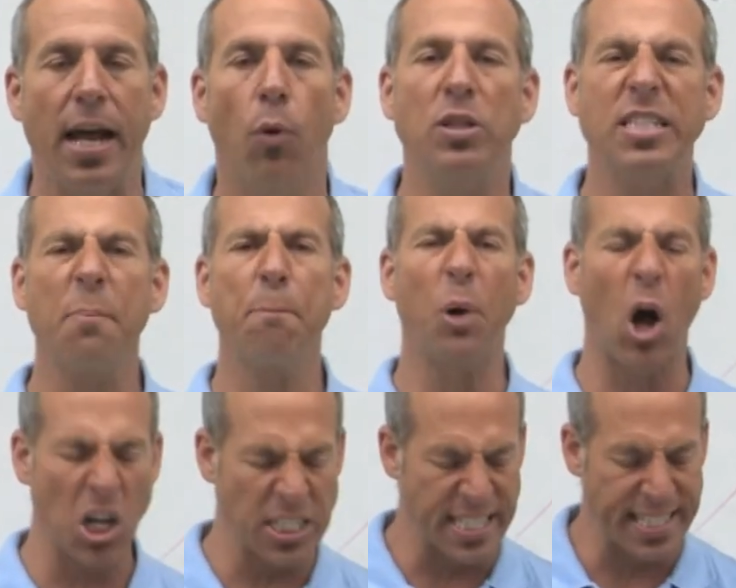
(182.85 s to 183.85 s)
Now, what's a
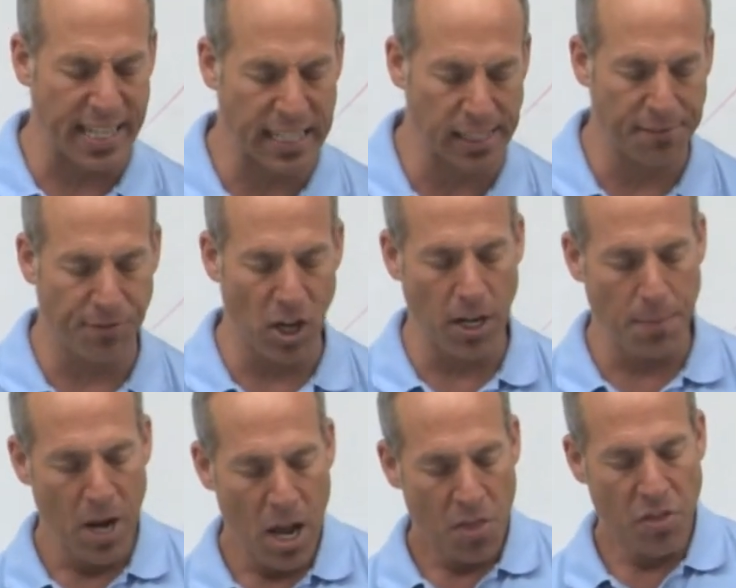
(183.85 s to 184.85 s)
bond sinking fund?